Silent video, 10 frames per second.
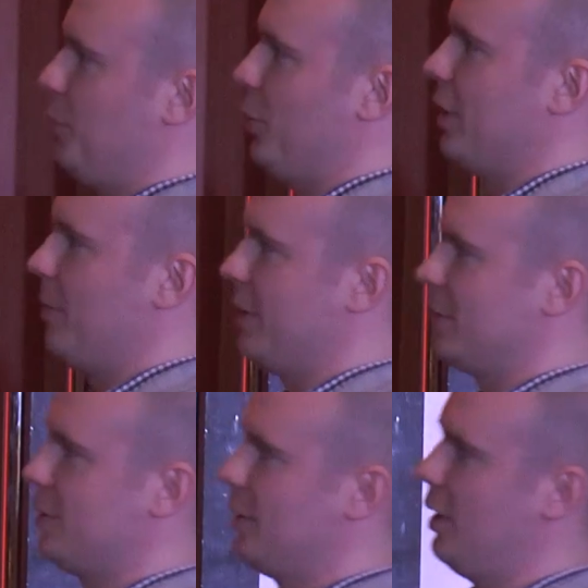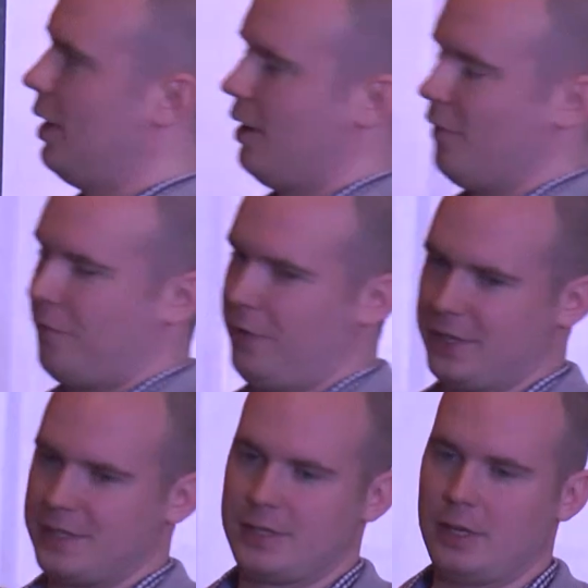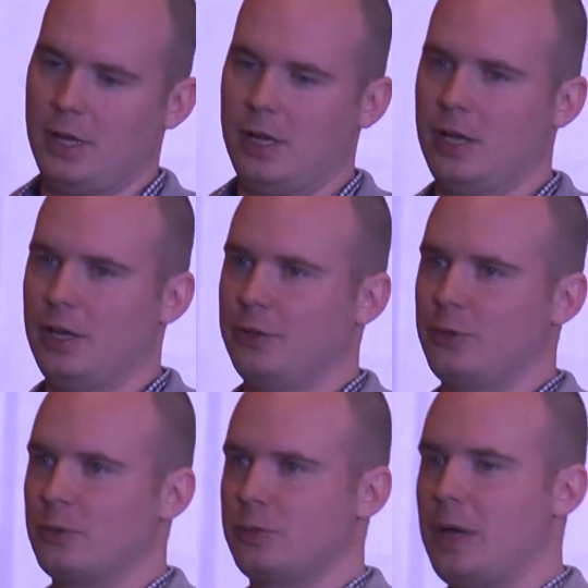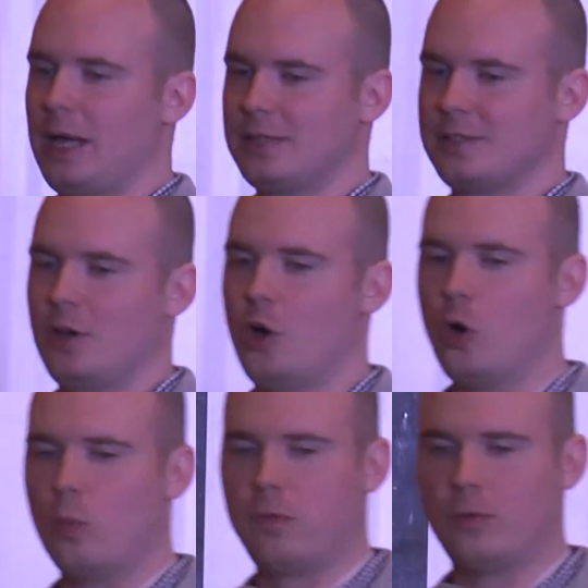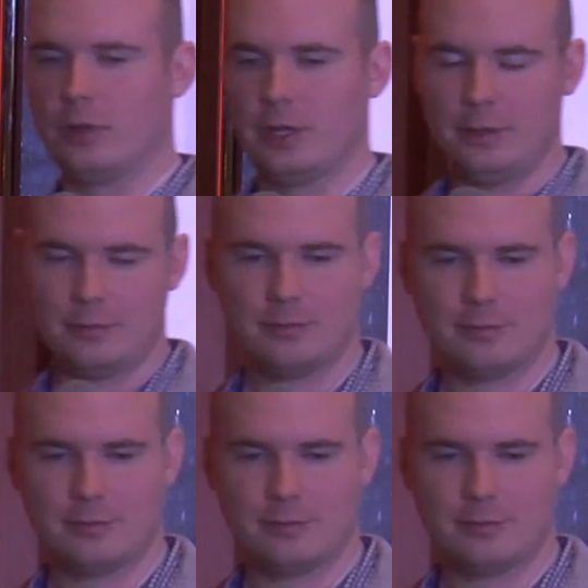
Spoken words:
programmers fix those bugs, hopefully.